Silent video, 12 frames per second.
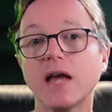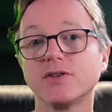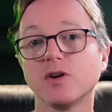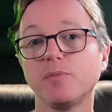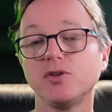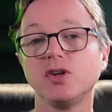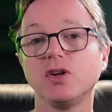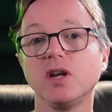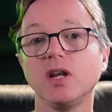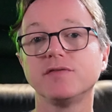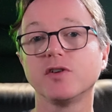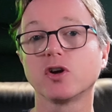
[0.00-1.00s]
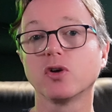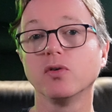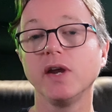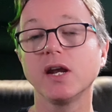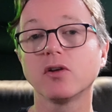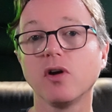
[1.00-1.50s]
has opportunities for
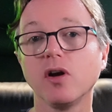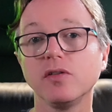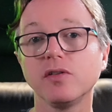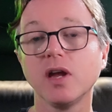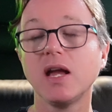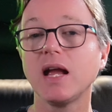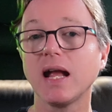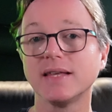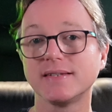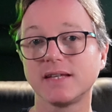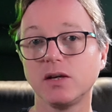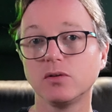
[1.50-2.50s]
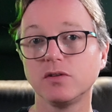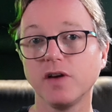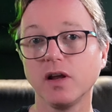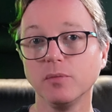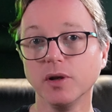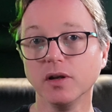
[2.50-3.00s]
career growth and skill
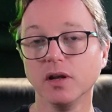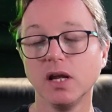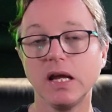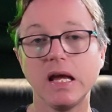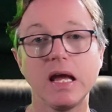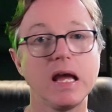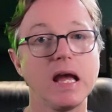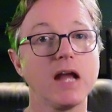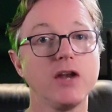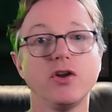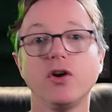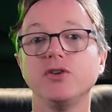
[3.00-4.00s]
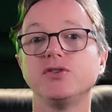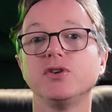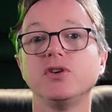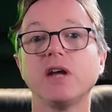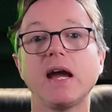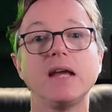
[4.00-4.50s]
development, and no 2
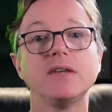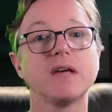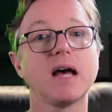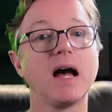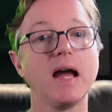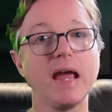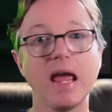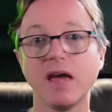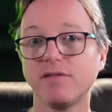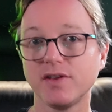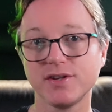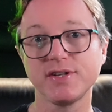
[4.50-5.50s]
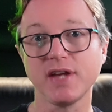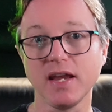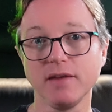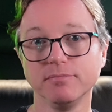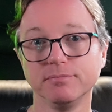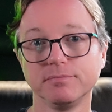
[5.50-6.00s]
days are ever the
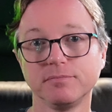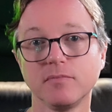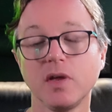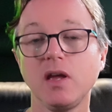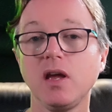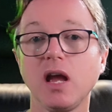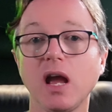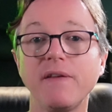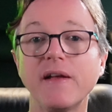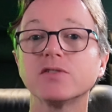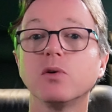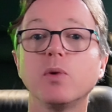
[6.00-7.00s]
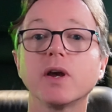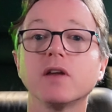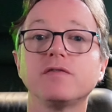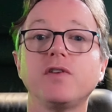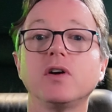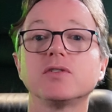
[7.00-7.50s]
same. And that's what we're going
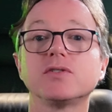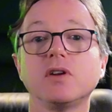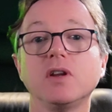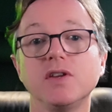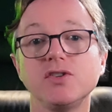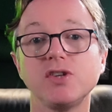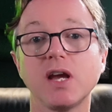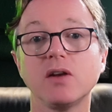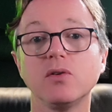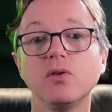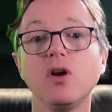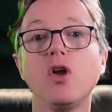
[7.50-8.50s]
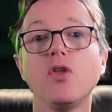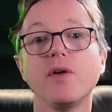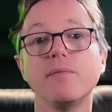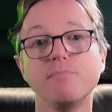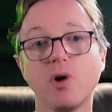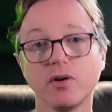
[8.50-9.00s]
to focus on in this channel, the
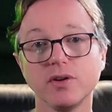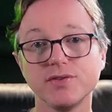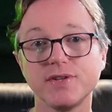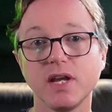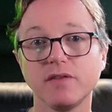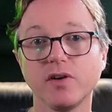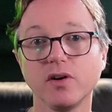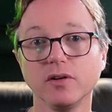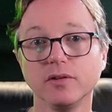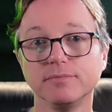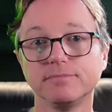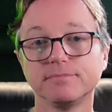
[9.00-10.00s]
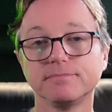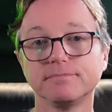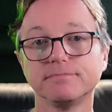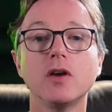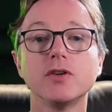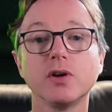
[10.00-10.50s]
modern CFO.
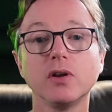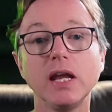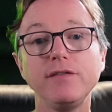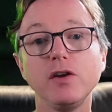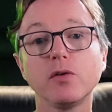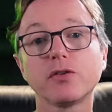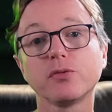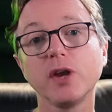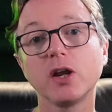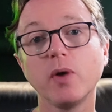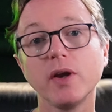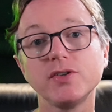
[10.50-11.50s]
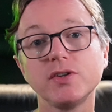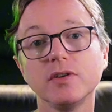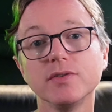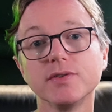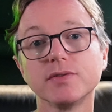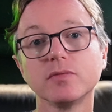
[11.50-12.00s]
So I'll leave you with 3
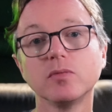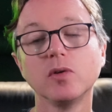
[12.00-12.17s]
questions.